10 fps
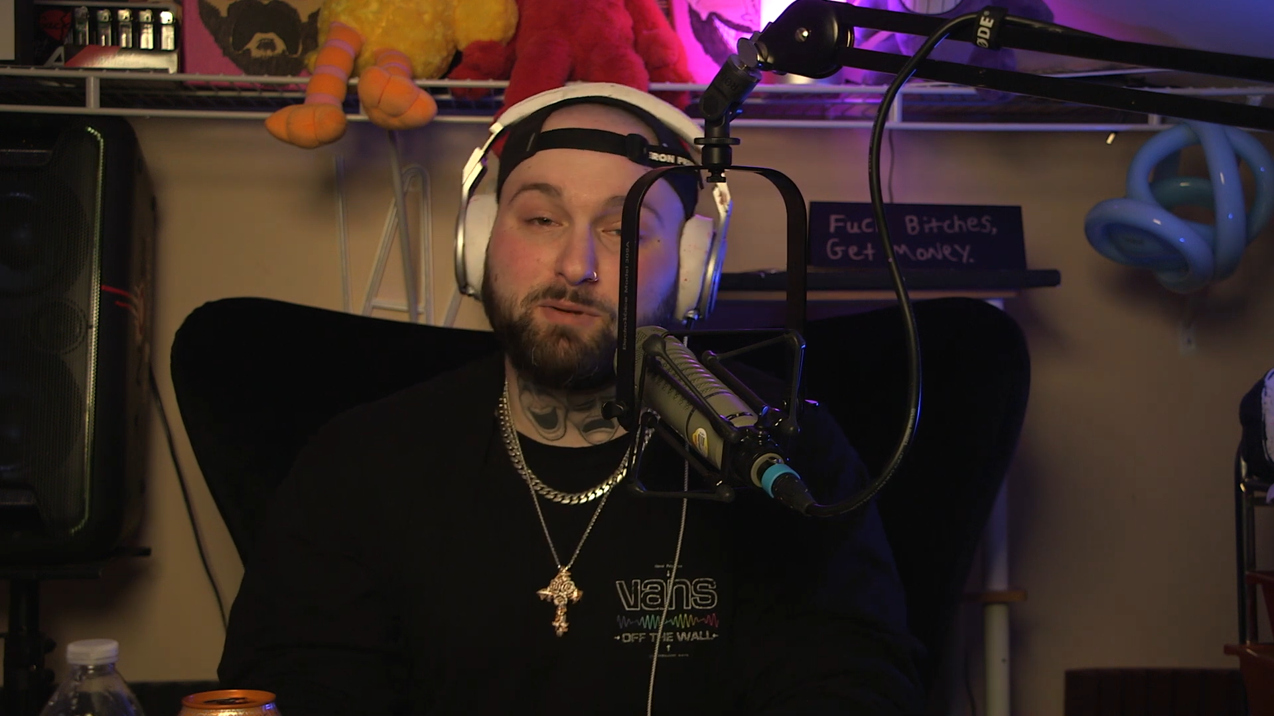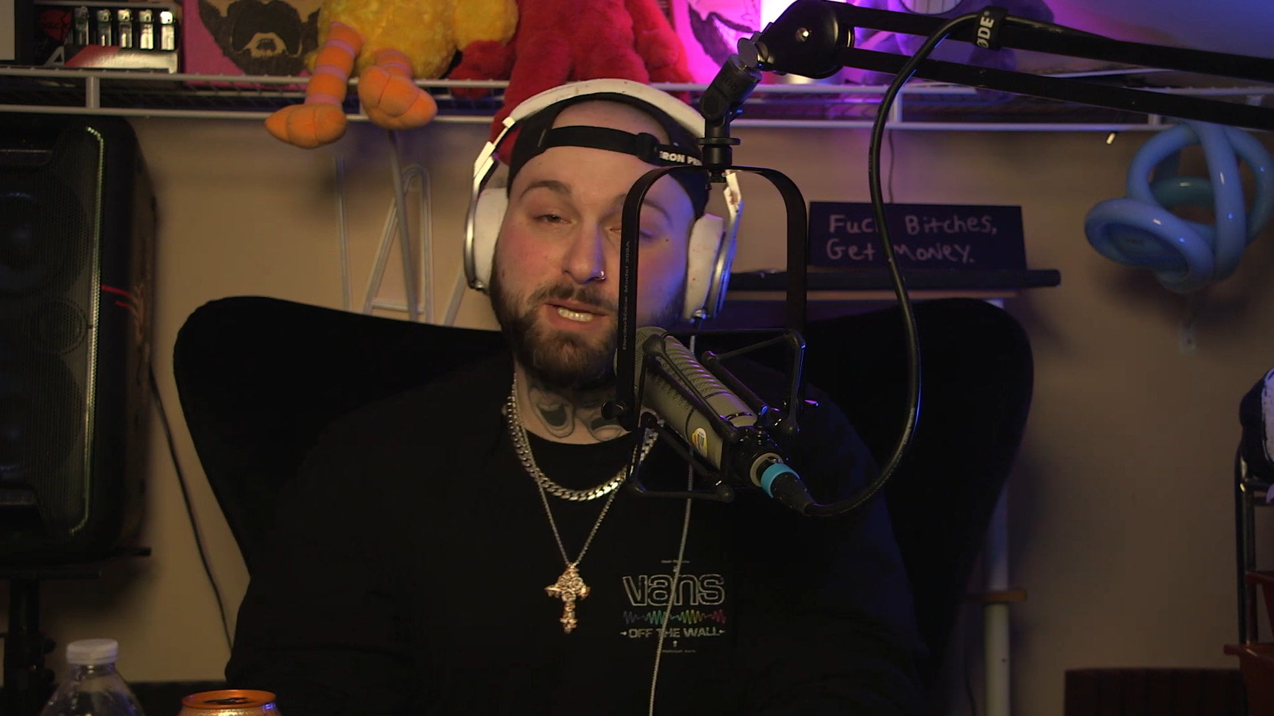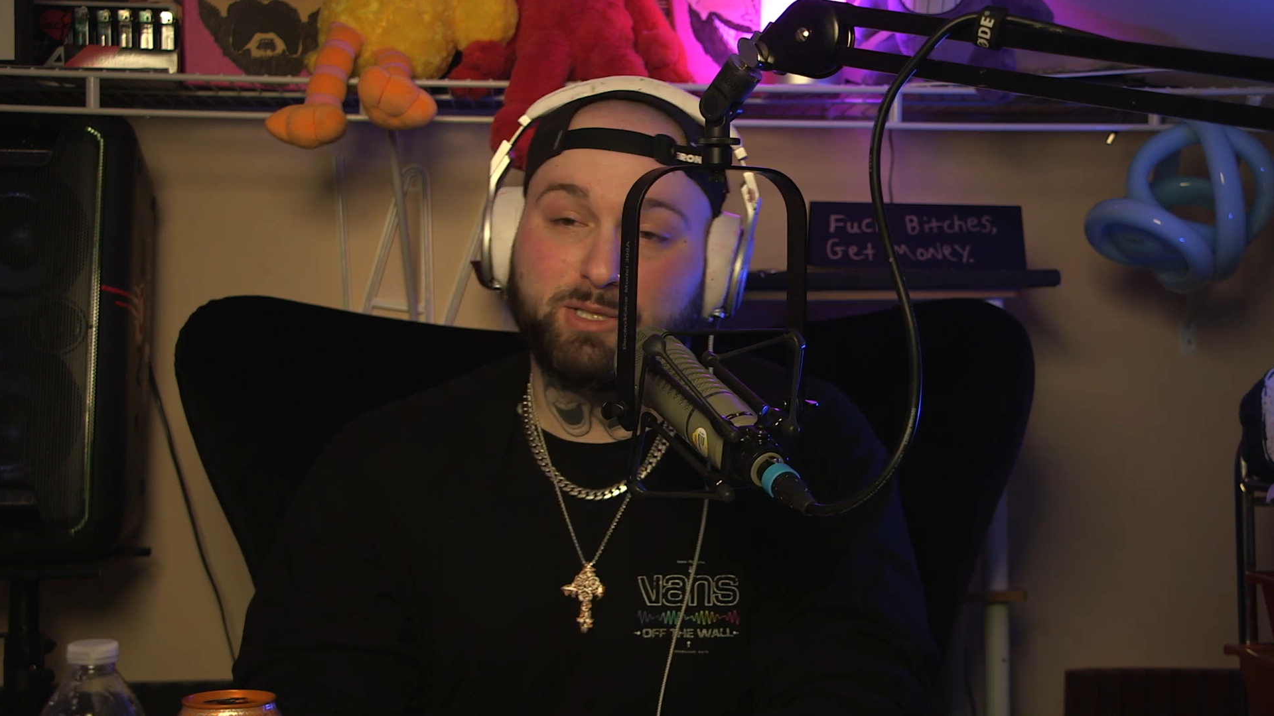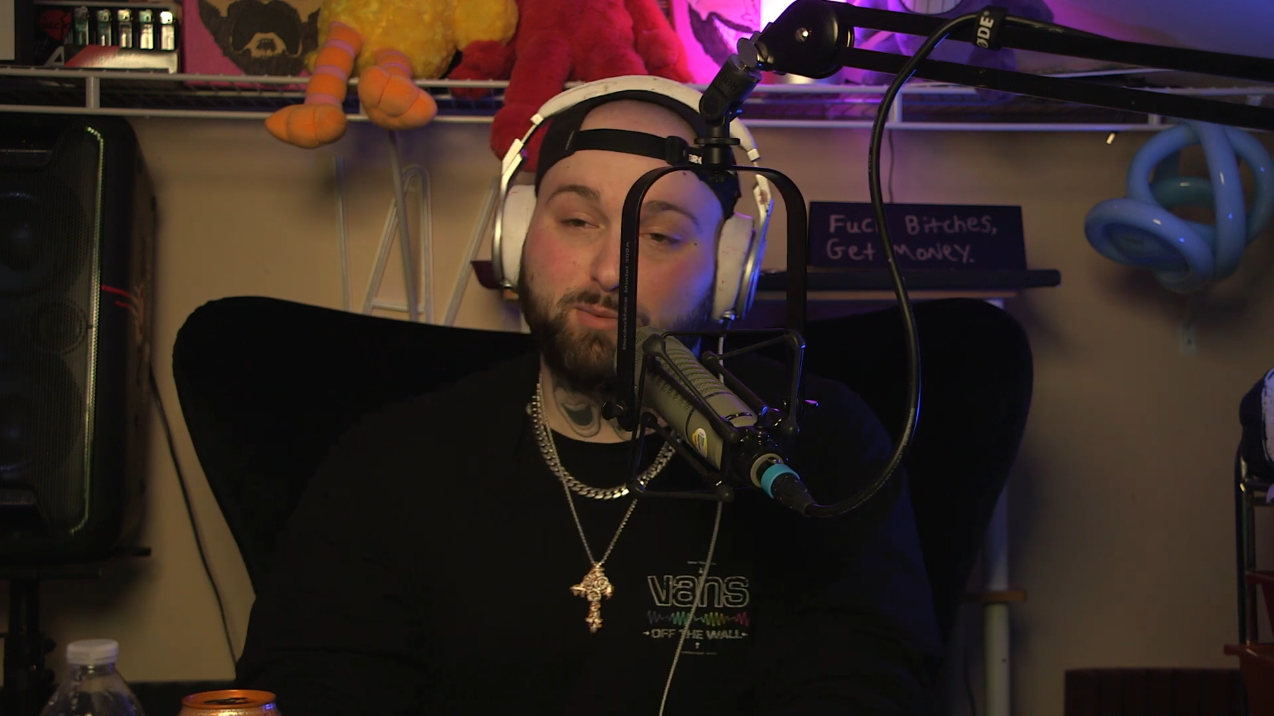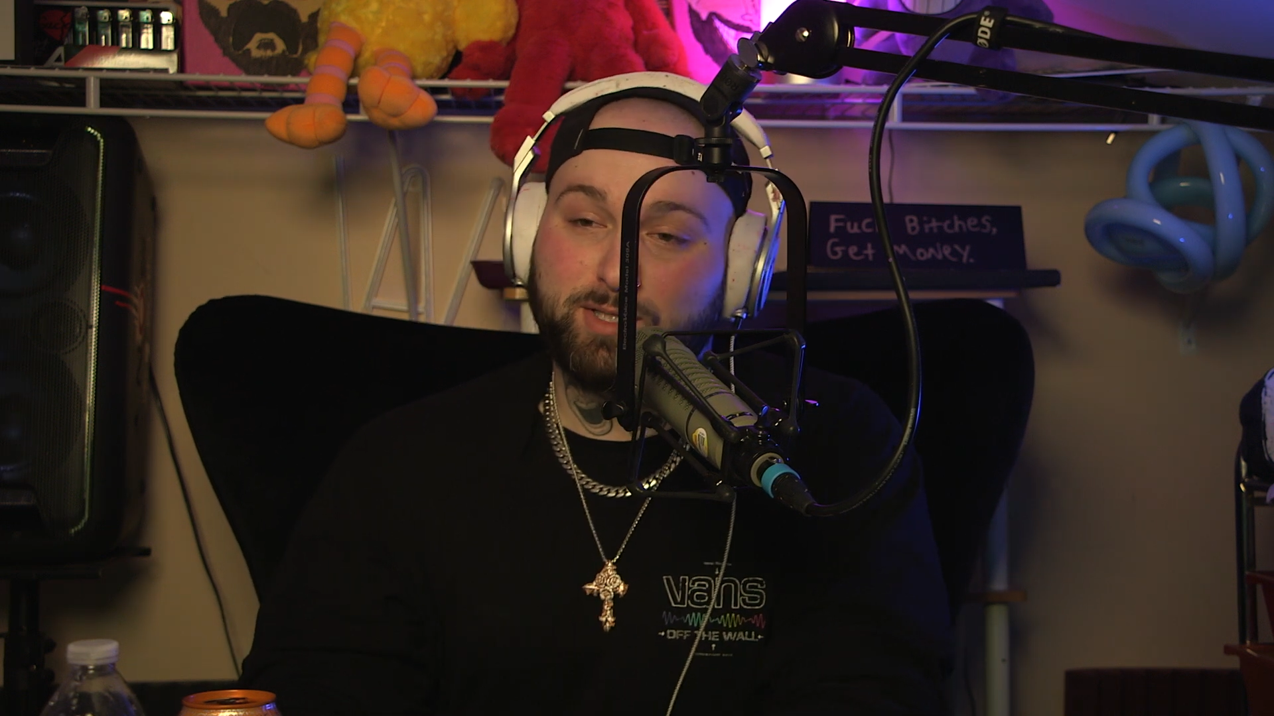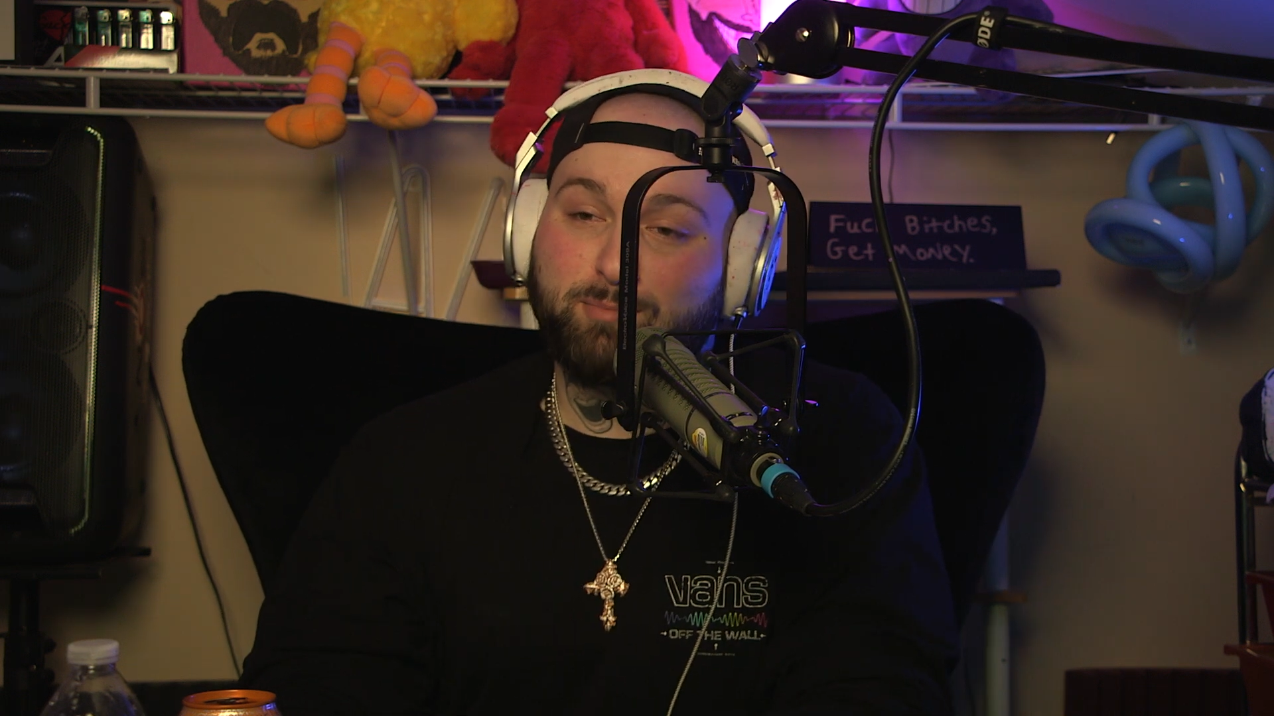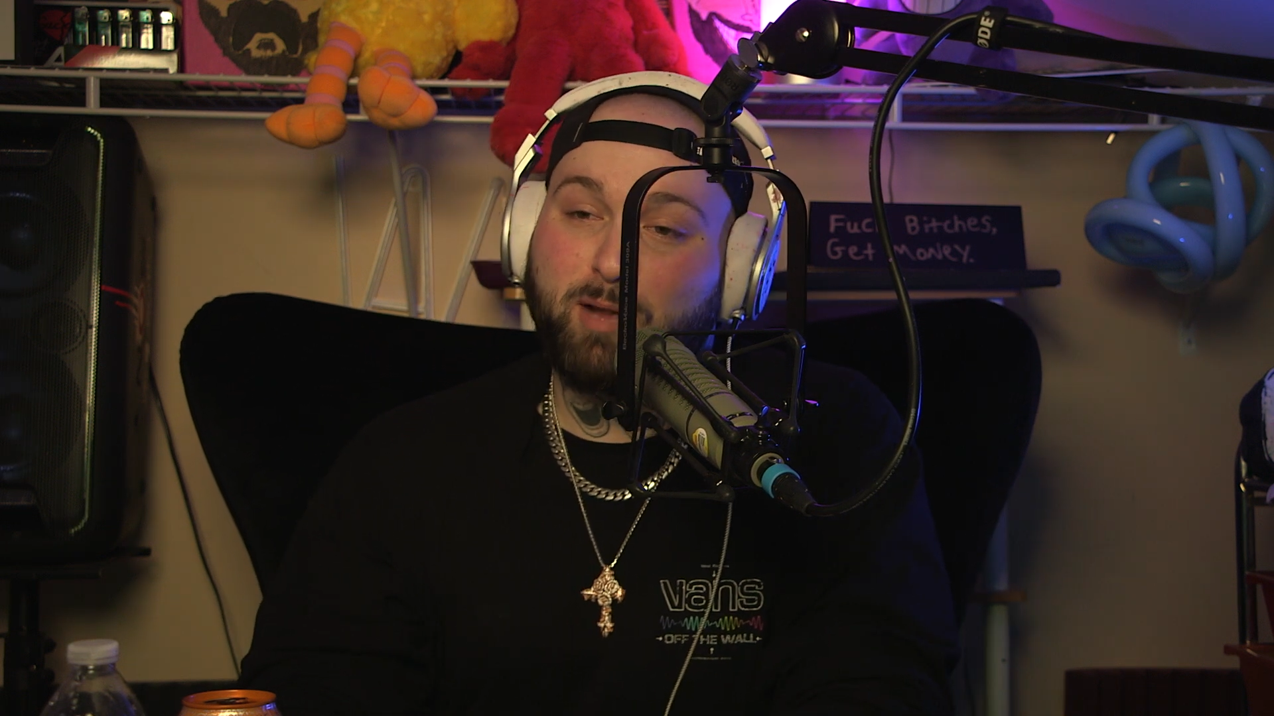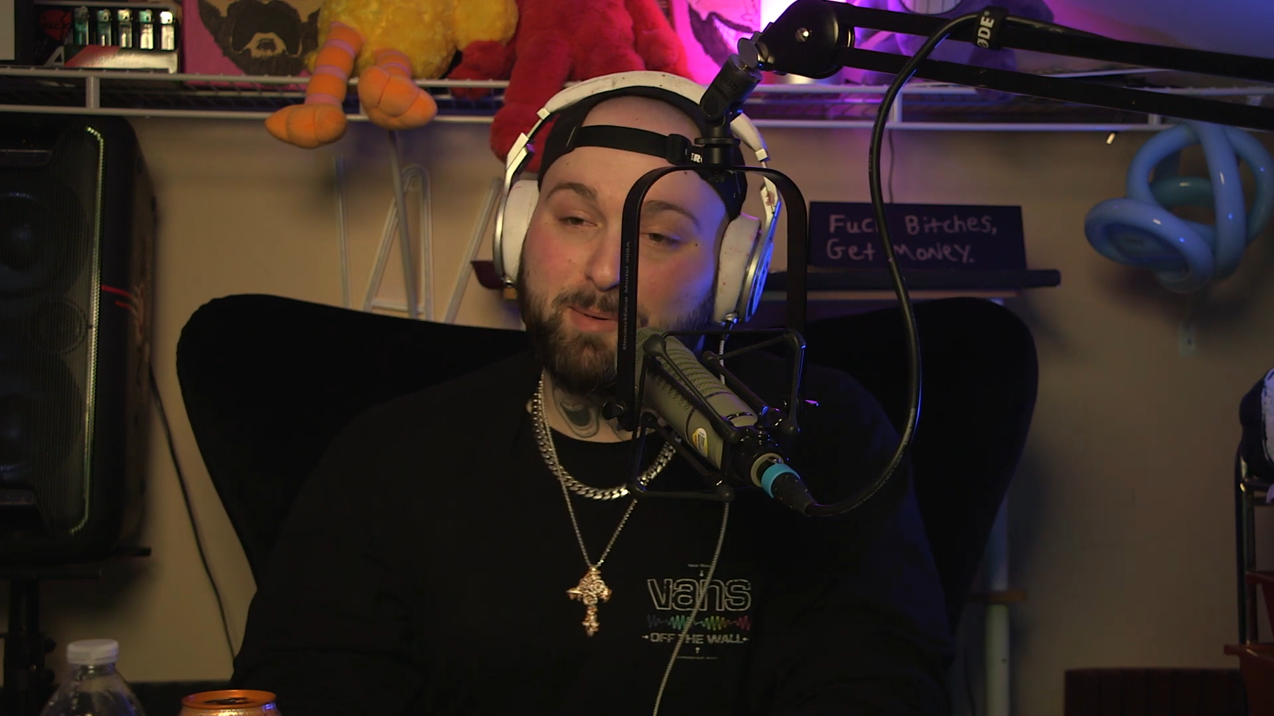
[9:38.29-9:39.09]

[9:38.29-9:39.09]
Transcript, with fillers: at least it wasn't my